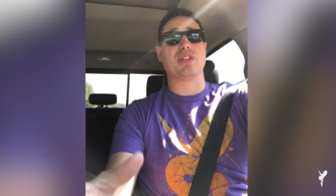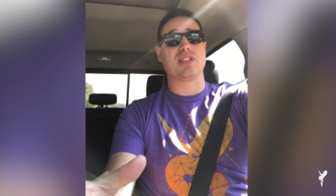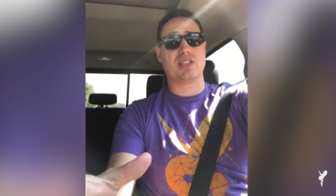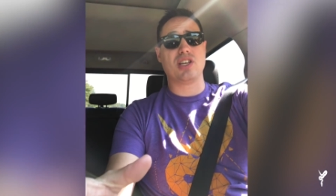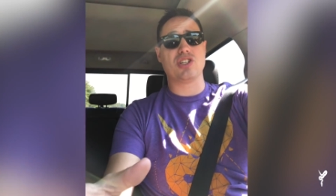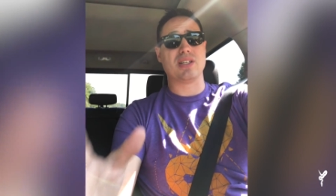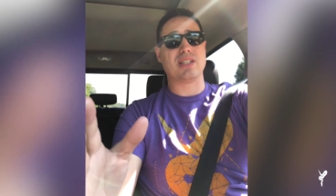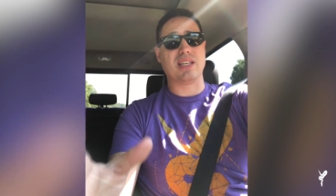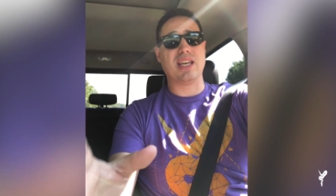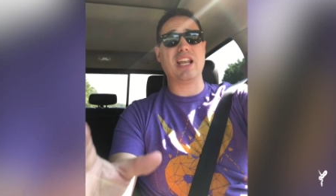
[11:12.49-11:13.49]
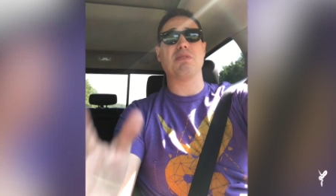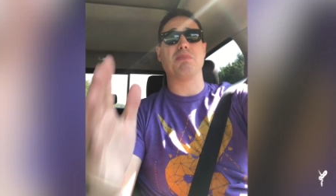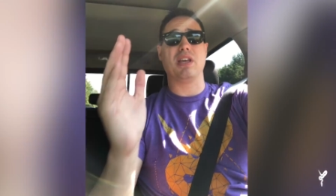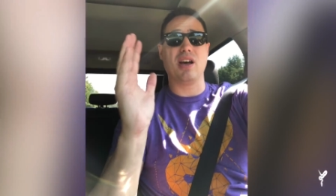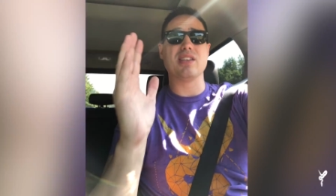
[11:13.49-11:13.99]
decision to get
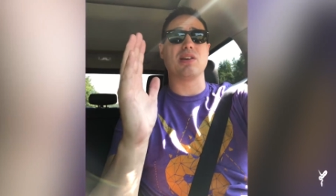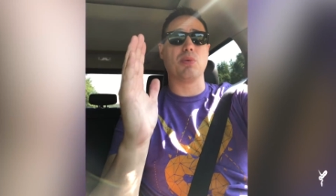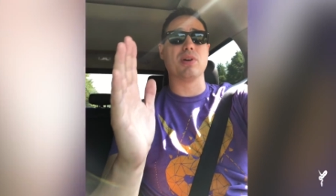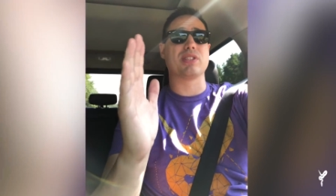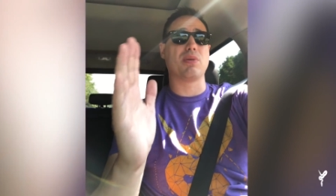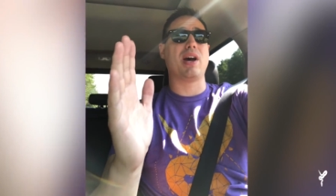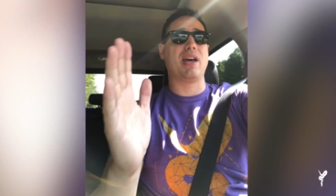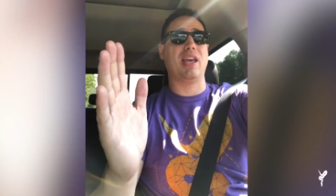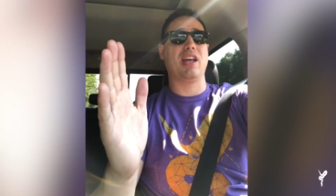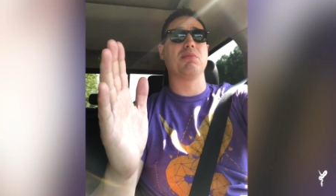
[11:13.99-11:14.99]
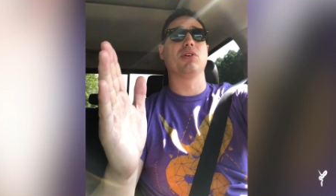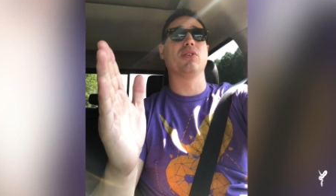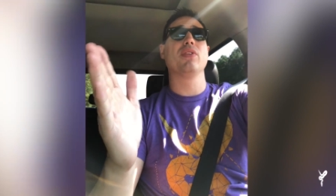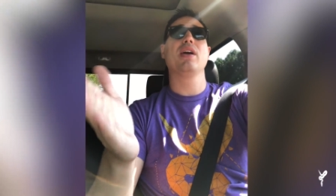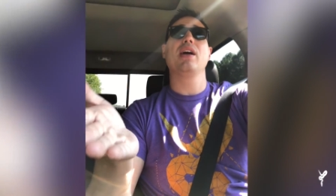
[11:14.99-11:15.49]
it because it was the right animal.